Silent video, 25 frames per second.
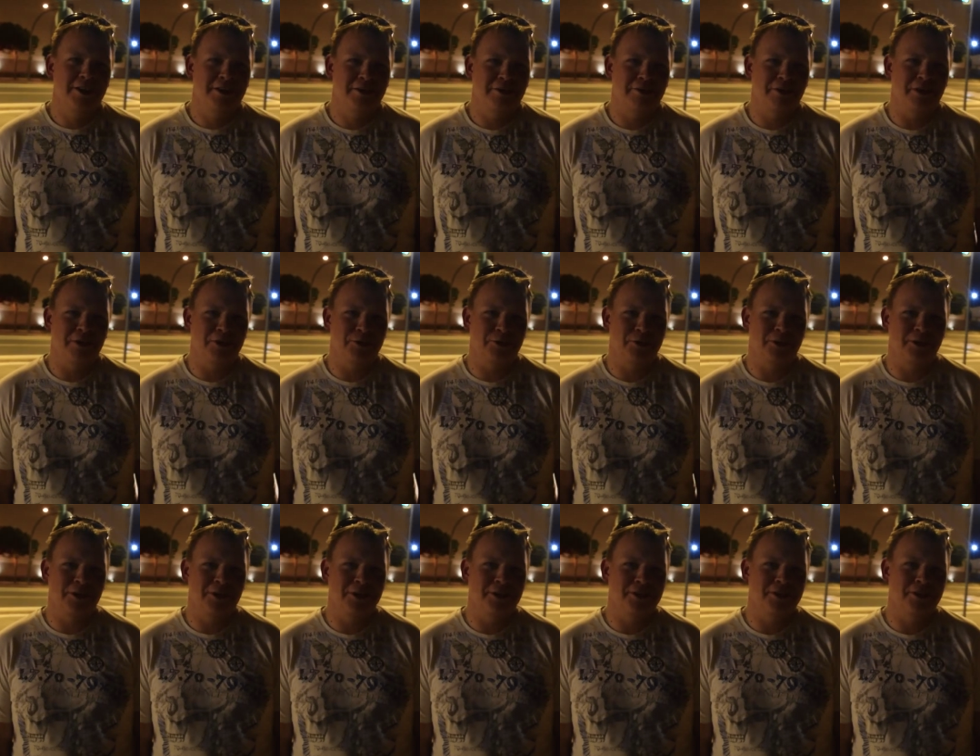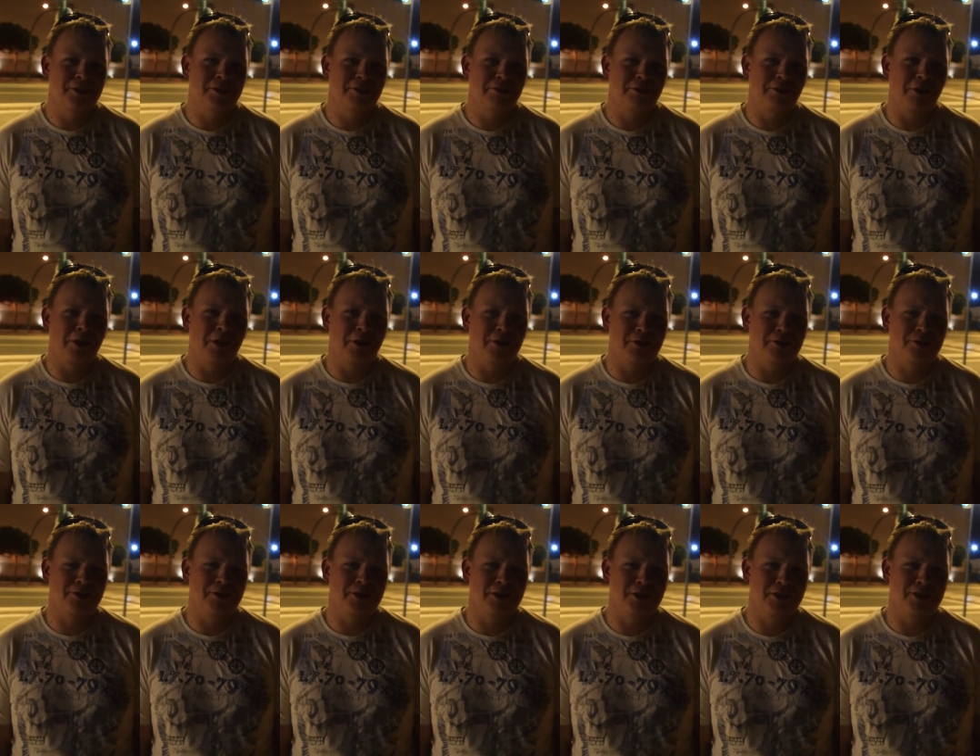First one is
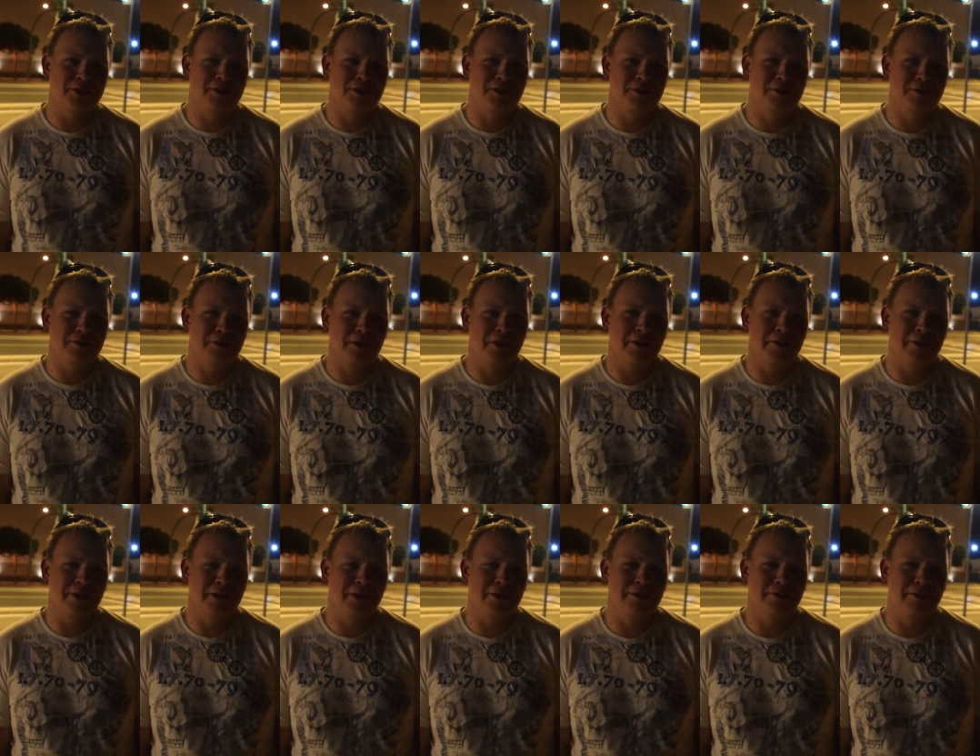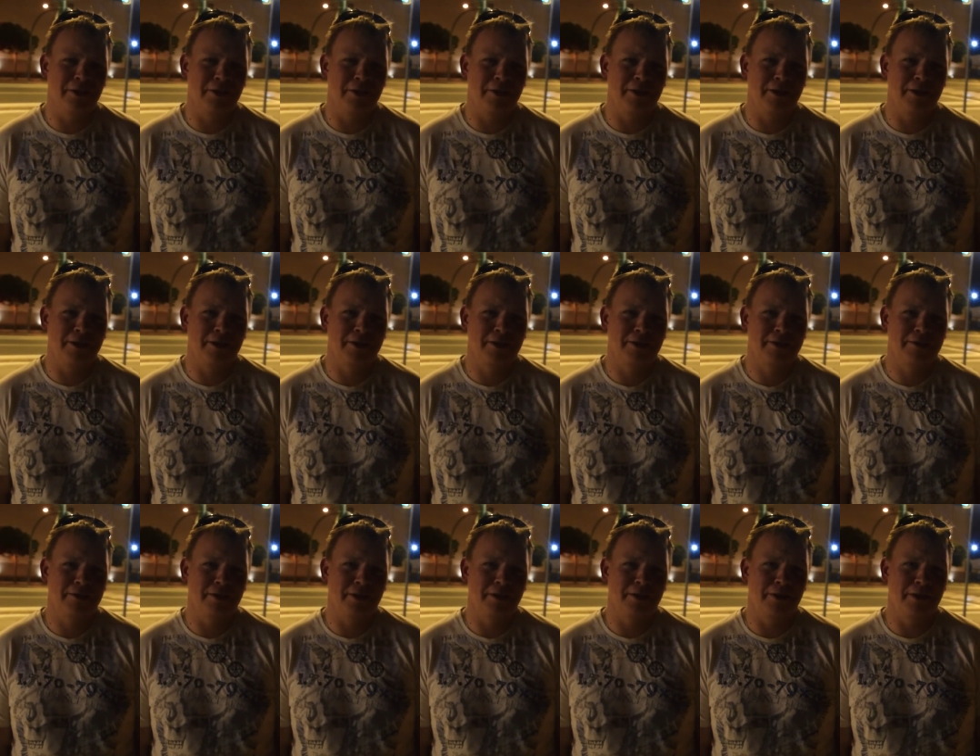France is very, very,
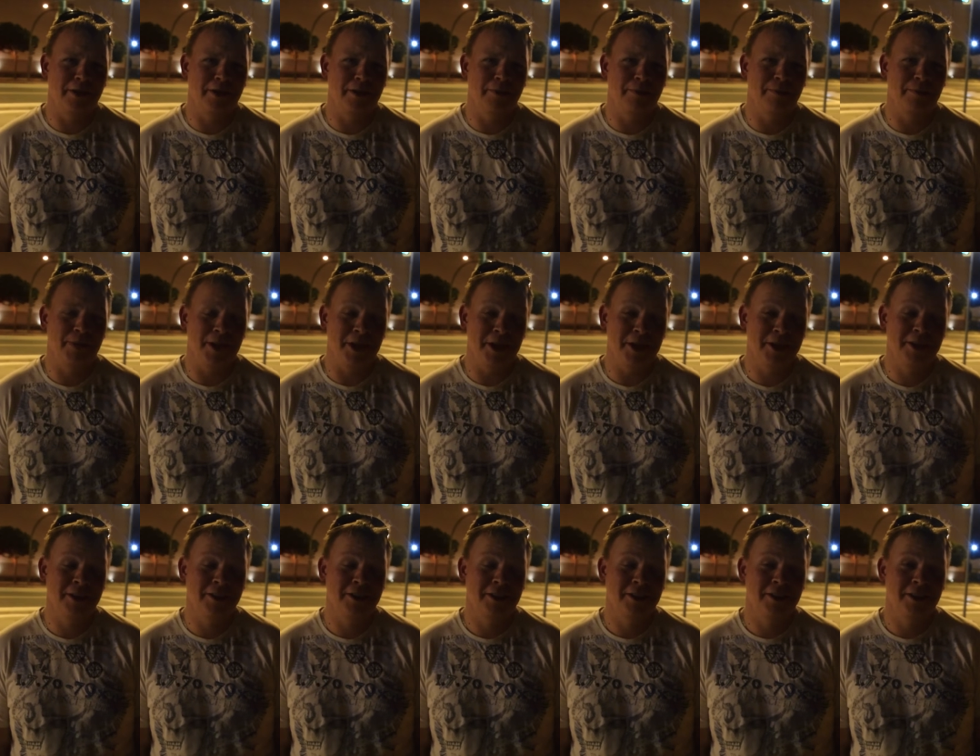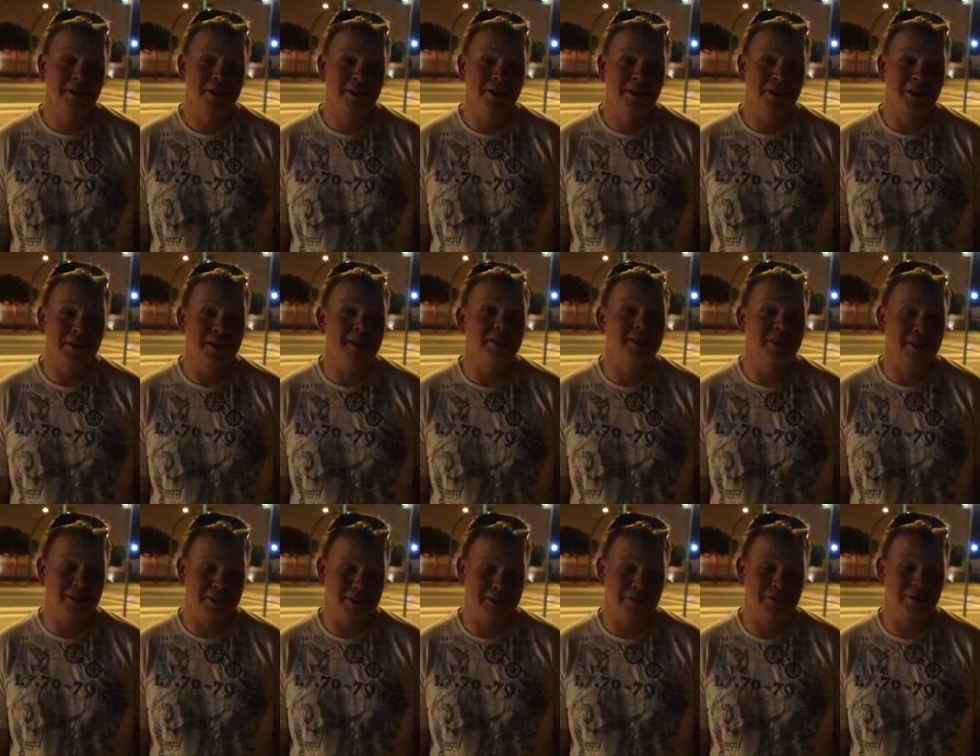very big, and it
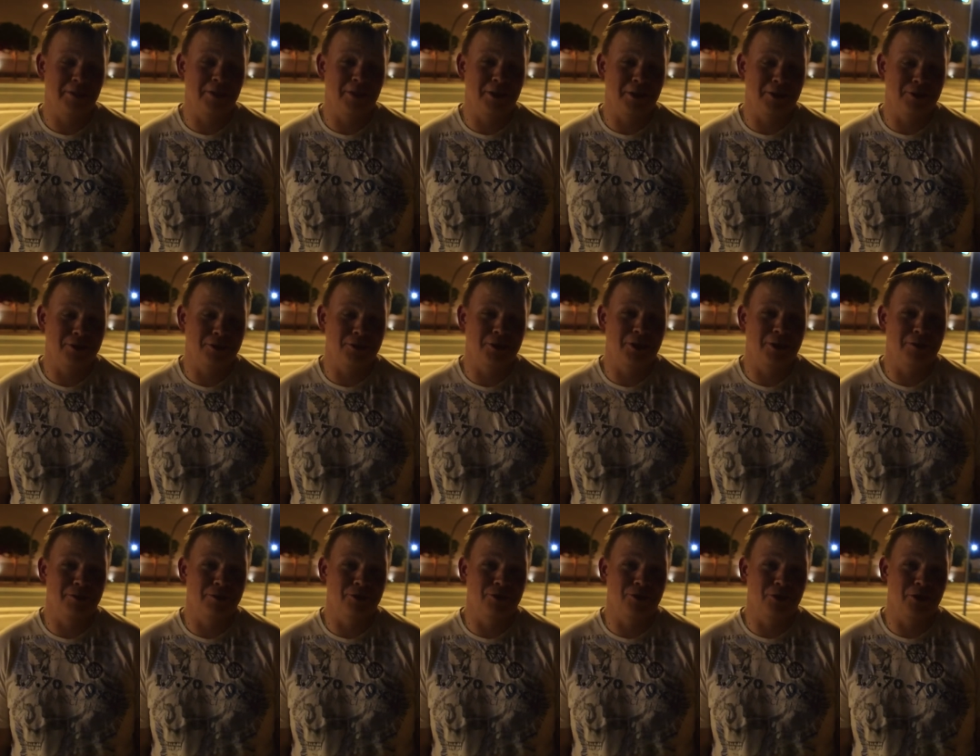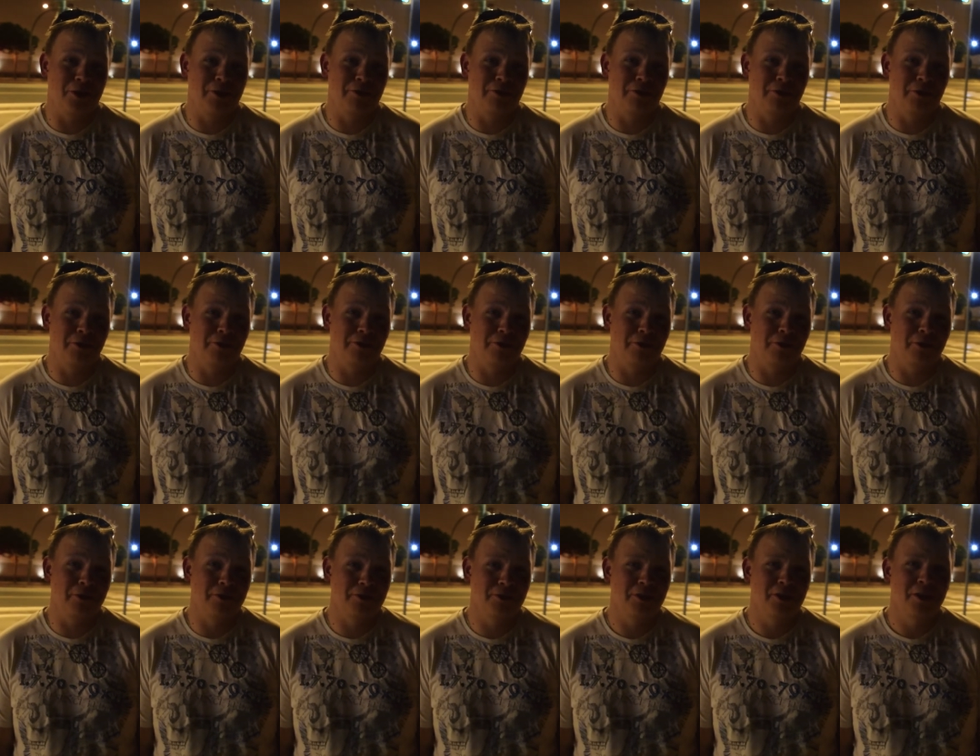takes a very long time to drive through
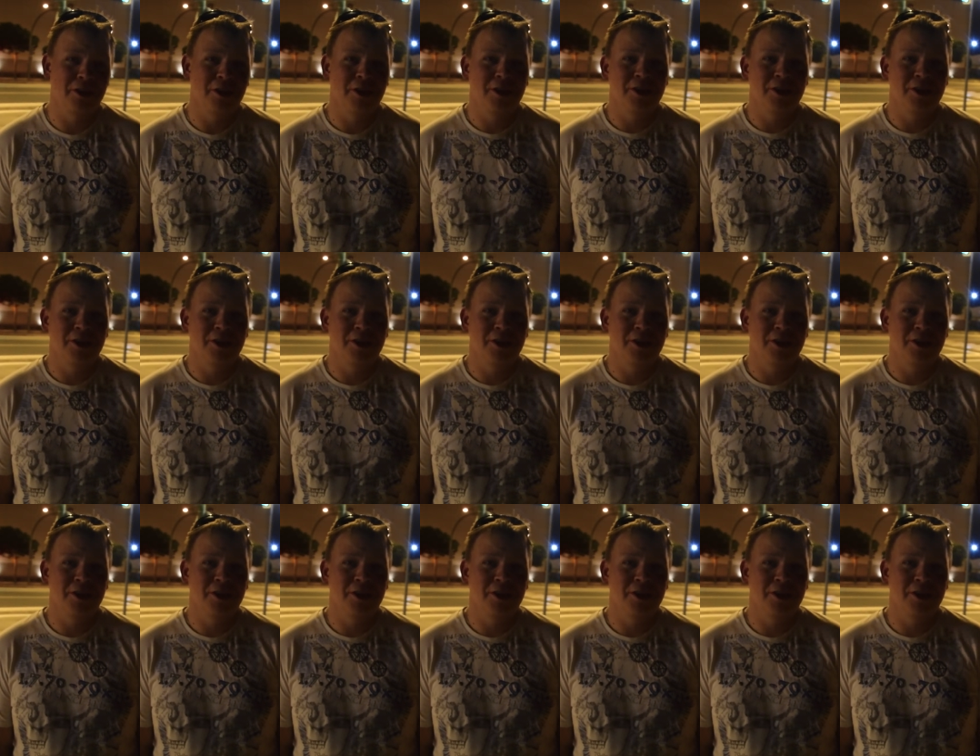France.